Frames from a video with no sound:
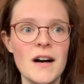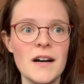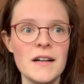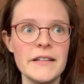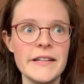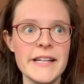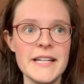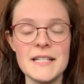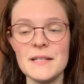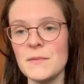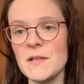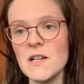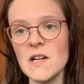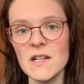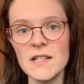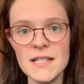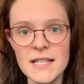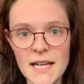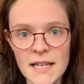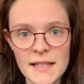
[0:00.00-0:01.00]
need to be
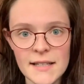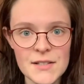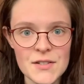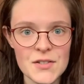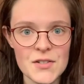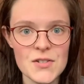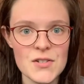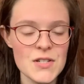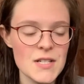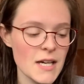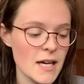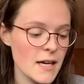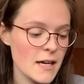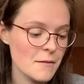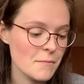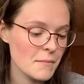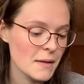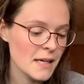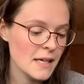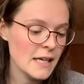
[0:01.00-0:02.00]
on deck at a certain
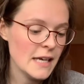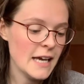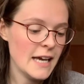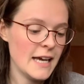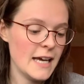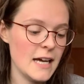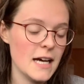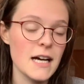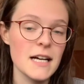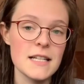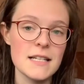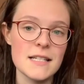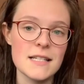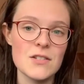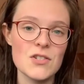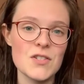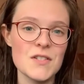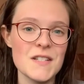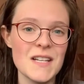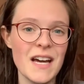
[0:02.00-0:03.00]
time. And
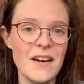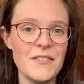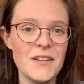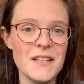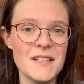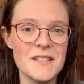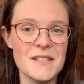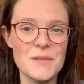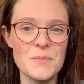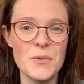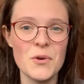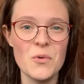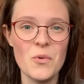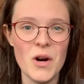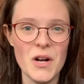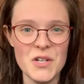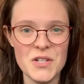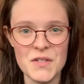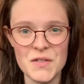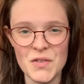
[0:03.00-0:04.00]
just having a simple
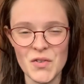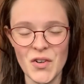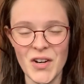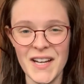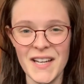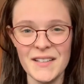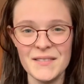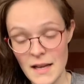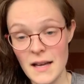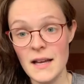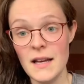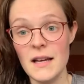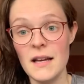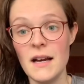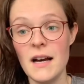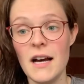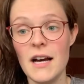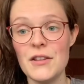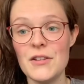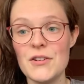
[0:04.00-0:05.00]
watch is great.
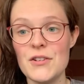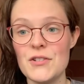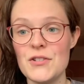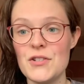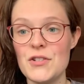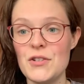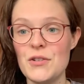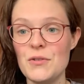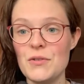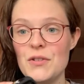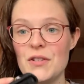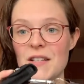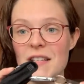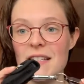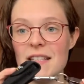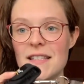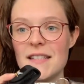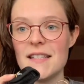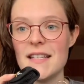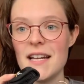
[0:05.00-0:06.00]
Other two
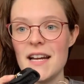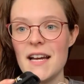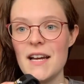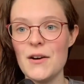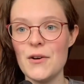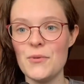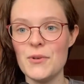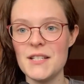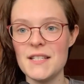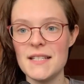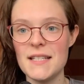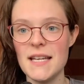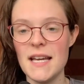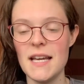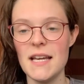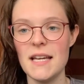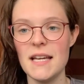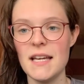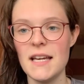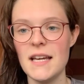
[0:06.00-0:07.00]
things that I always
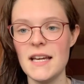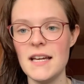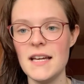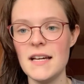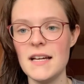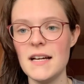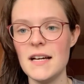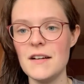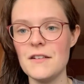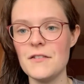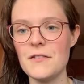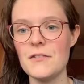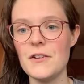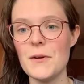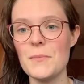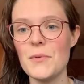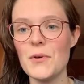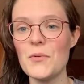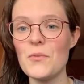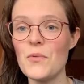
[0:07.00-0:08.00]
take.
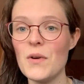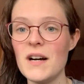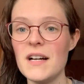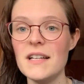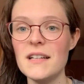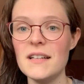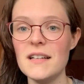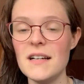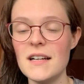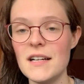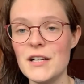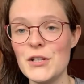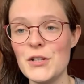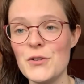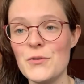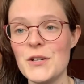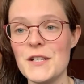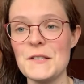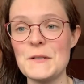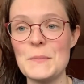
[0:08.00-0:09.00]
Number one, a
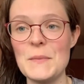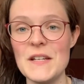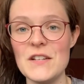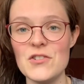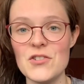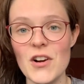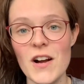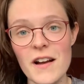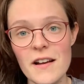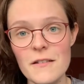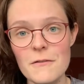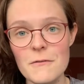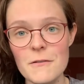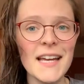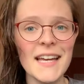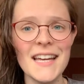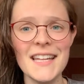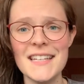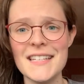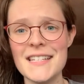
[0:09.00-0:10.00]
USB drive.
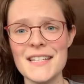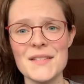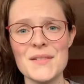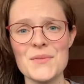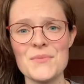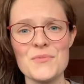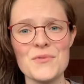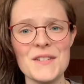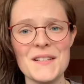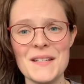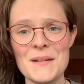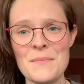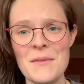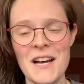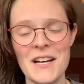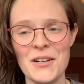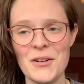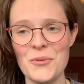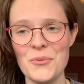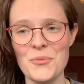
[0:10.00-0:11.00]
It doesn't really
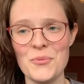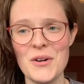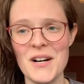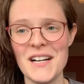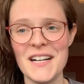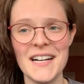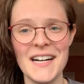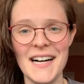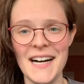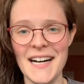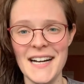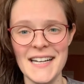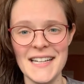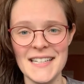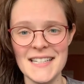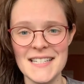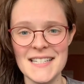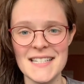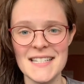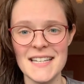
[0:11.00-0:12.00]
matter what
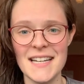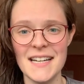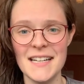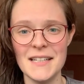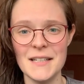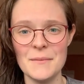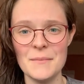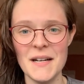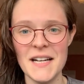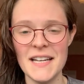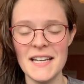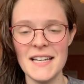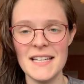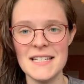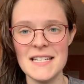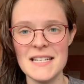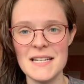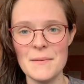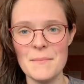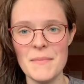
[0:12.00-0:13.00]
kind. I
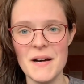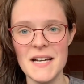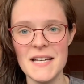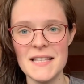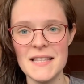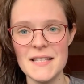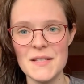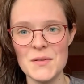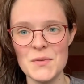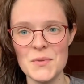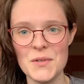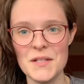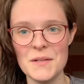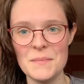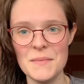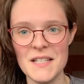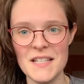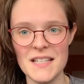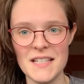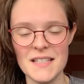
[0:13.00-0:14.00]
ended up buying this one
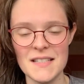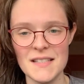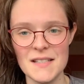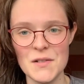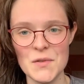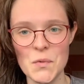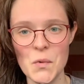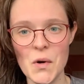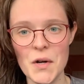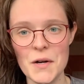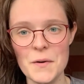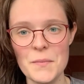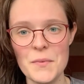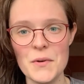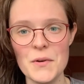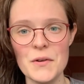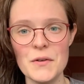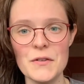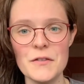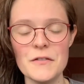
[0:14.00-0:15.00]
because it's
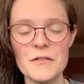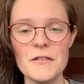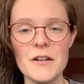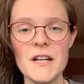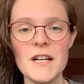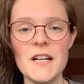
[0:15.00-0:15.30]
waterproof